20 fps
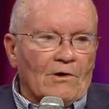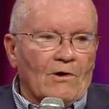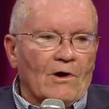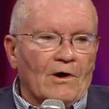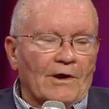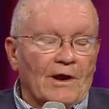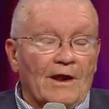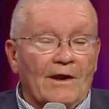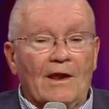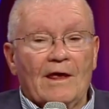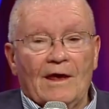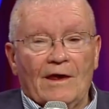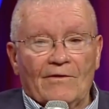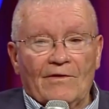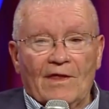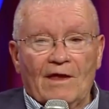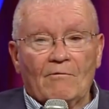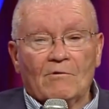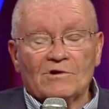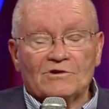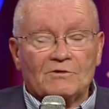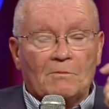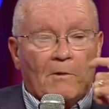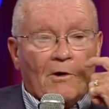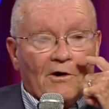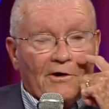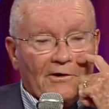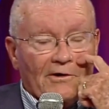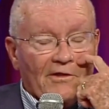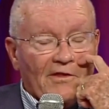on, and they were
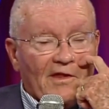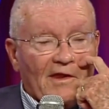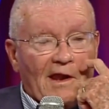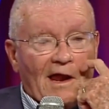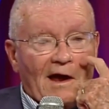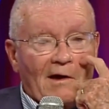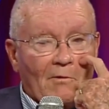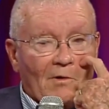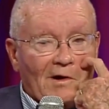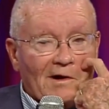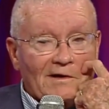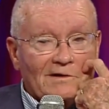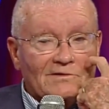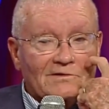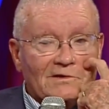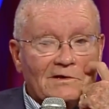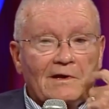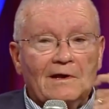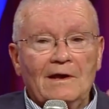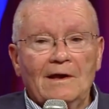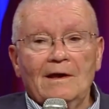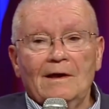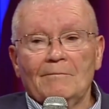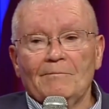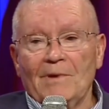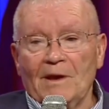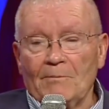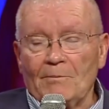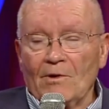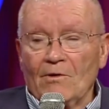smarter than I was,
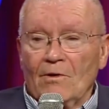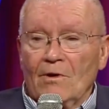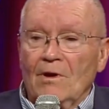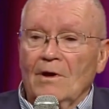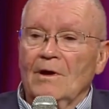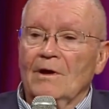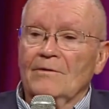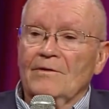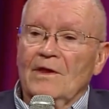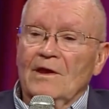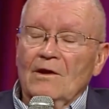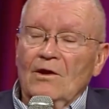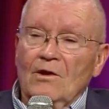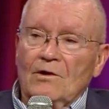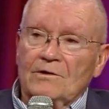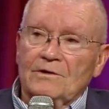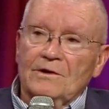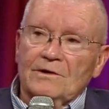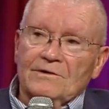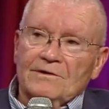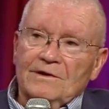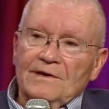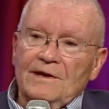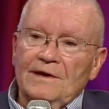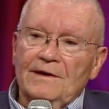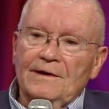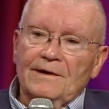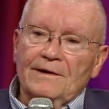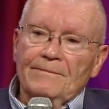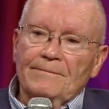people that looked at
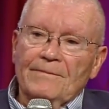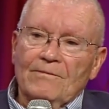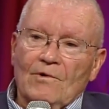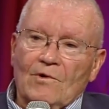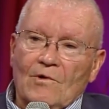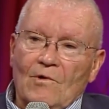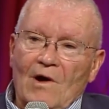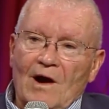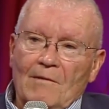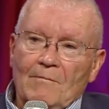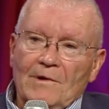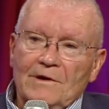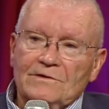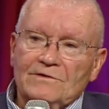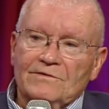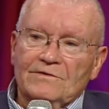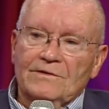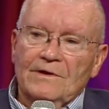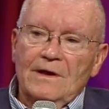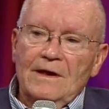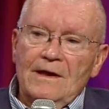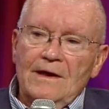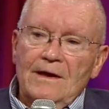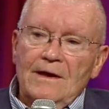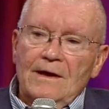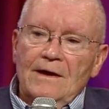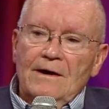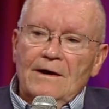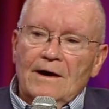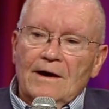the requirements
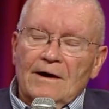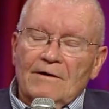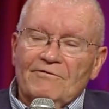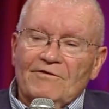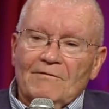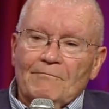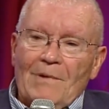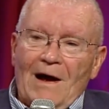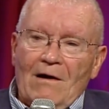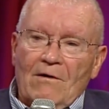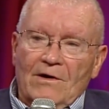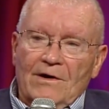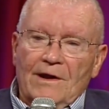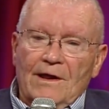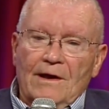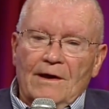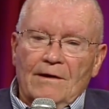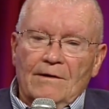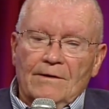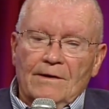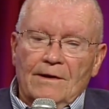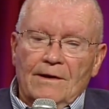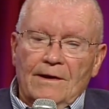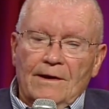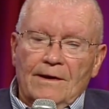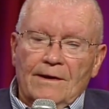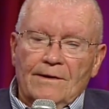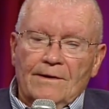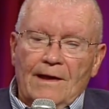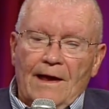for power down,
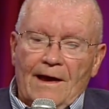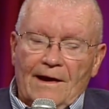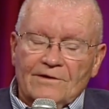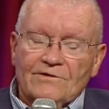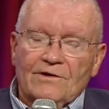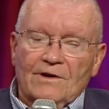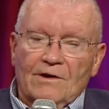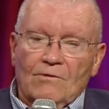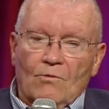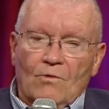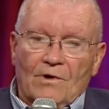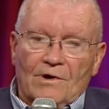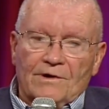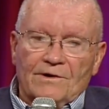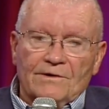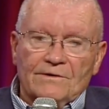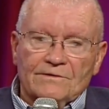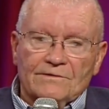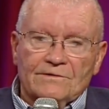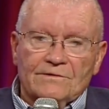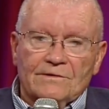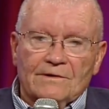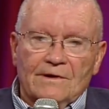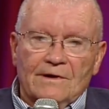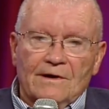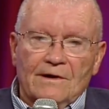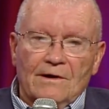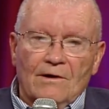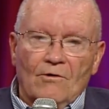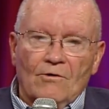and actually worked us
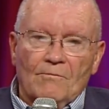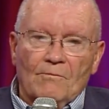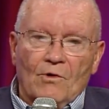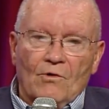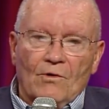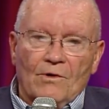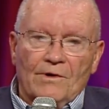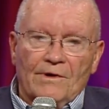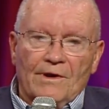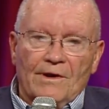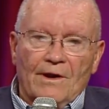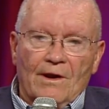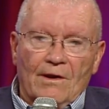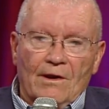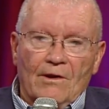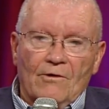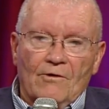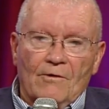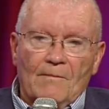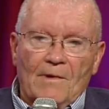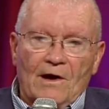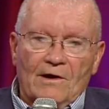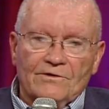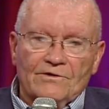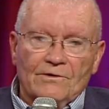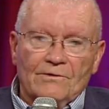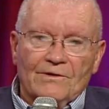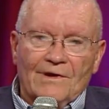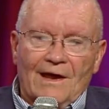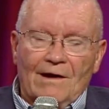on board in the lunar
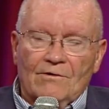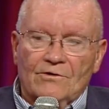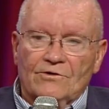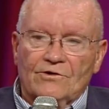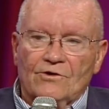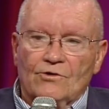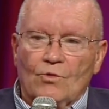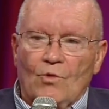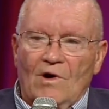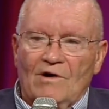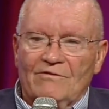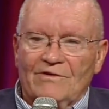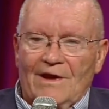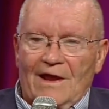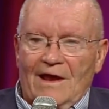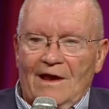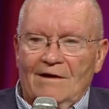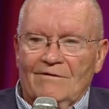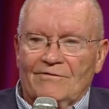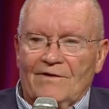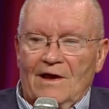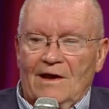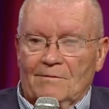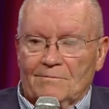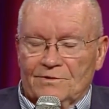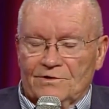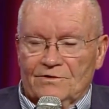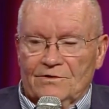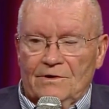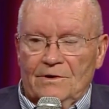module down to 12.5
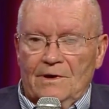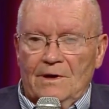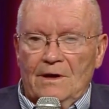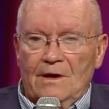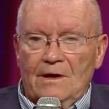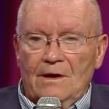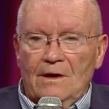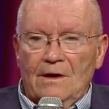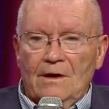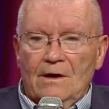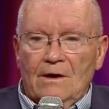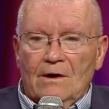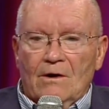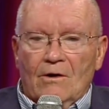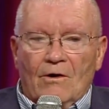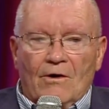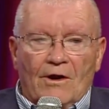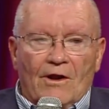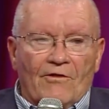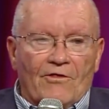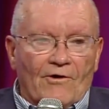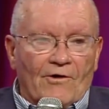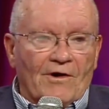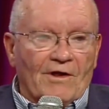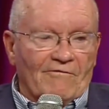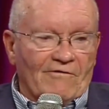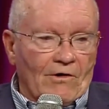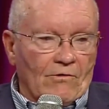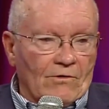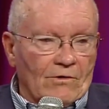amps on a
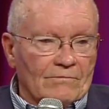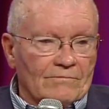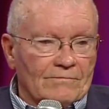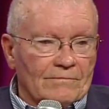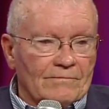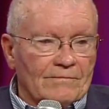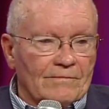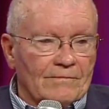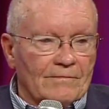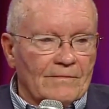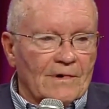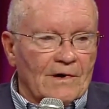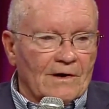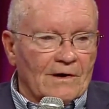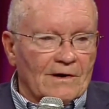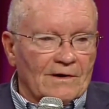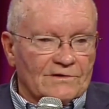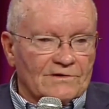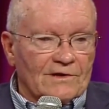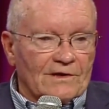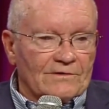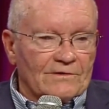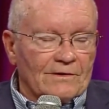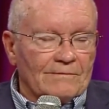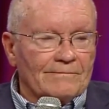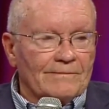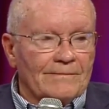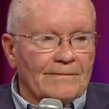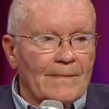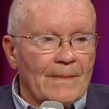30-volt
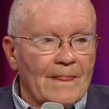system.